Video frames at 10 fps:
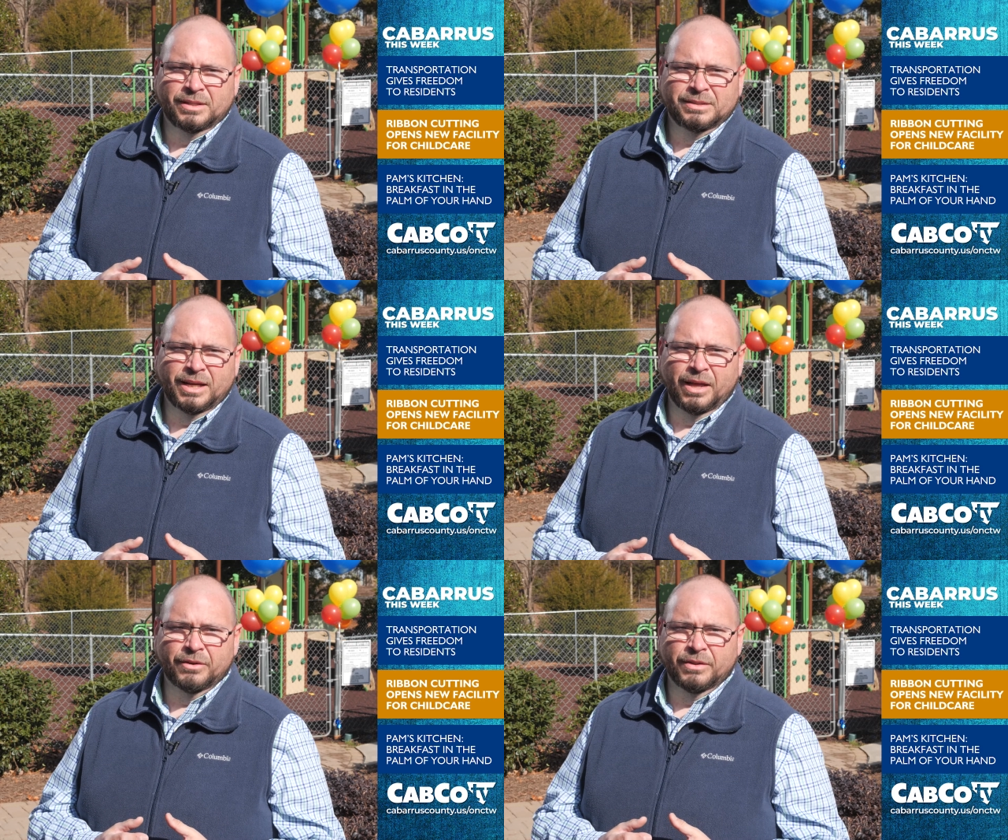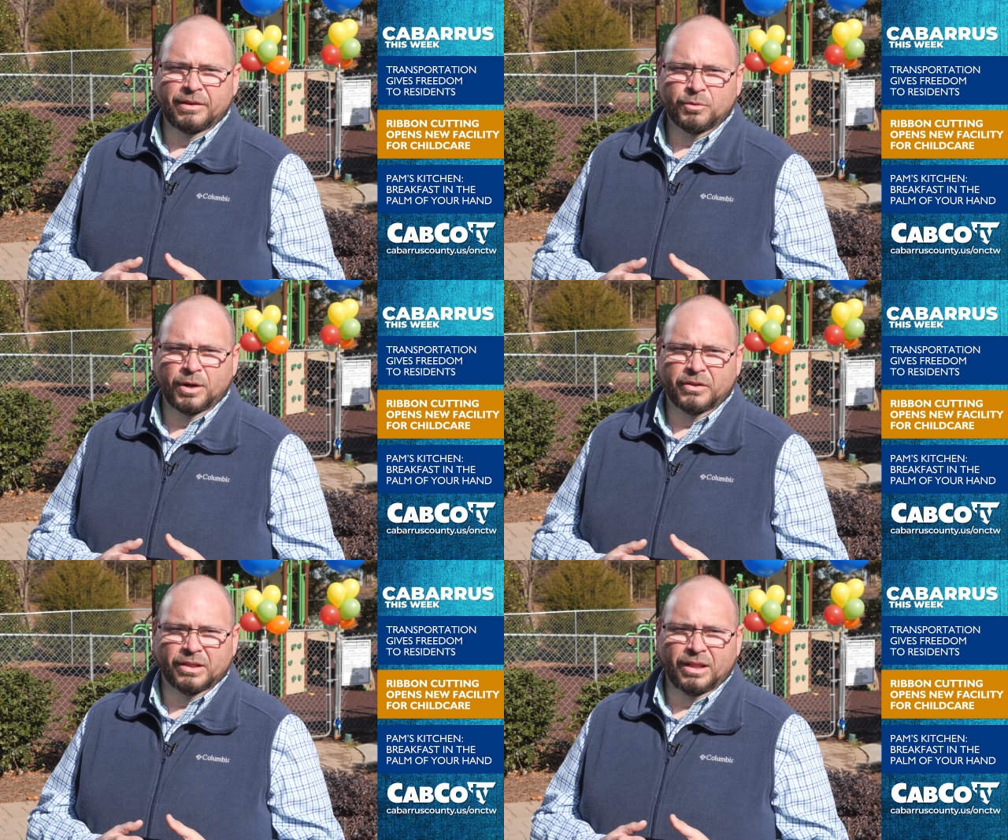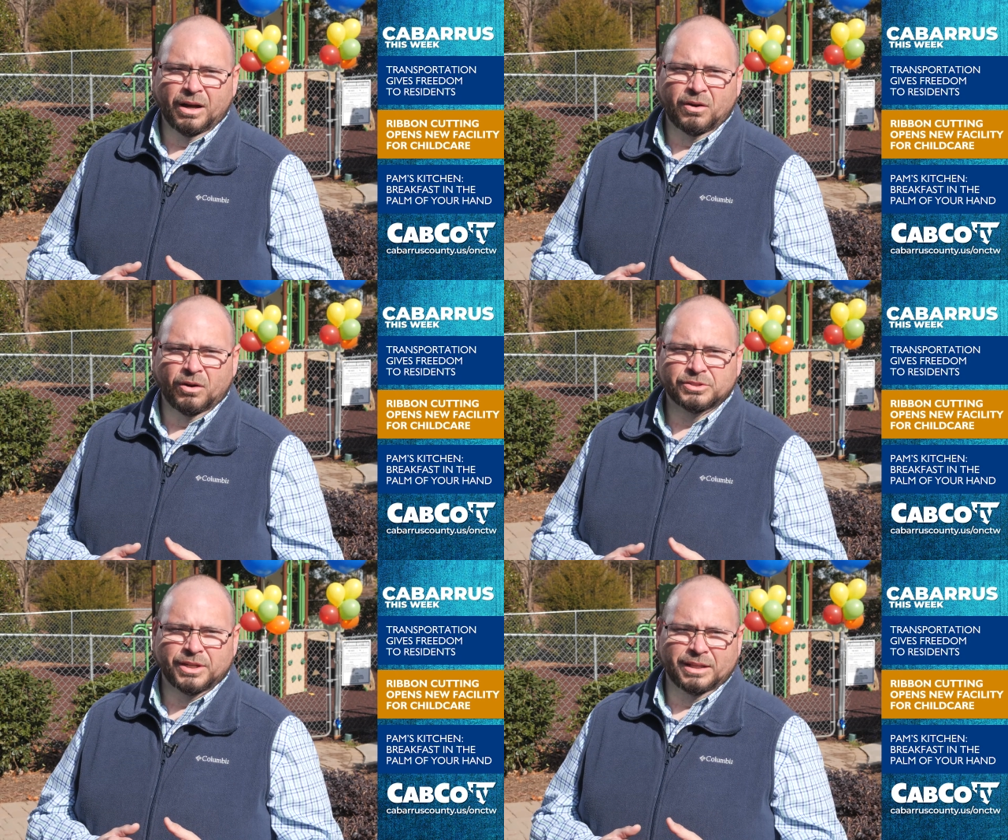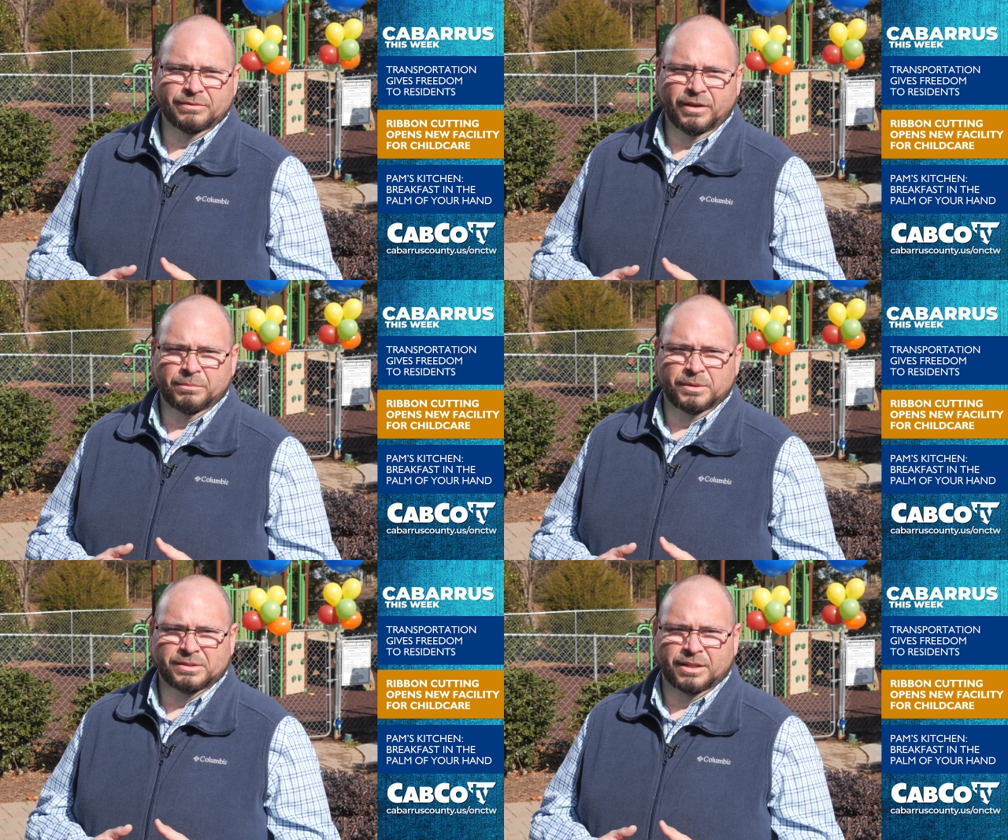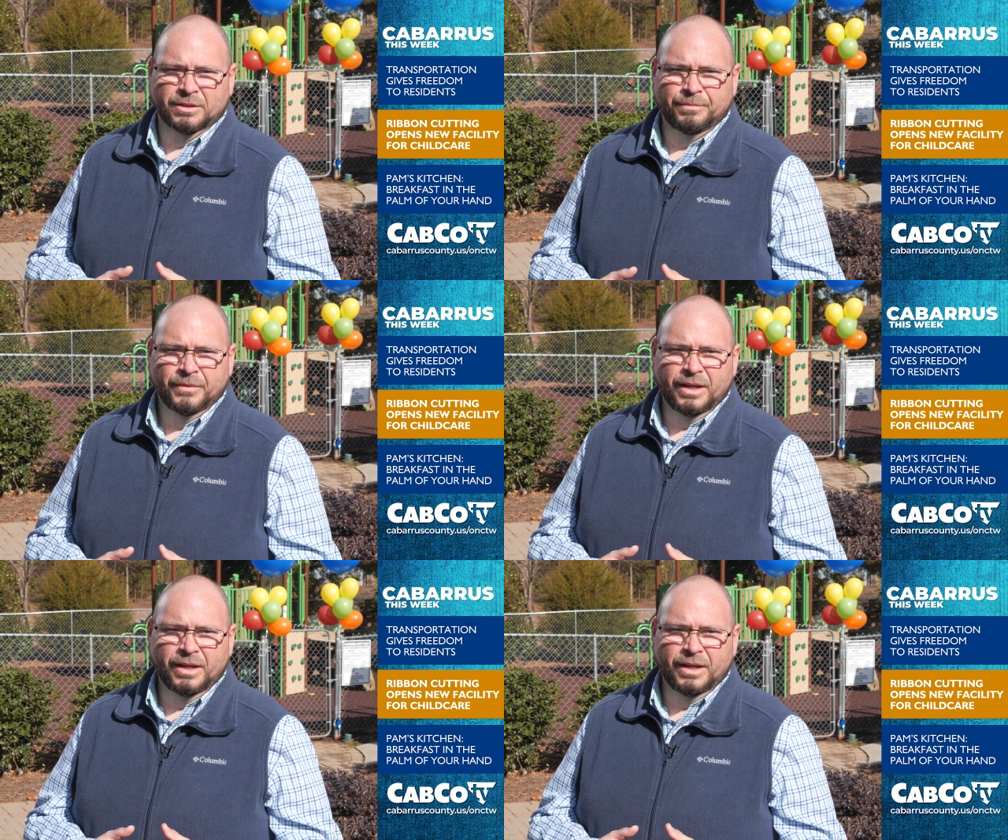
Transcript: Together, they've created the Lockhart Child Development Center.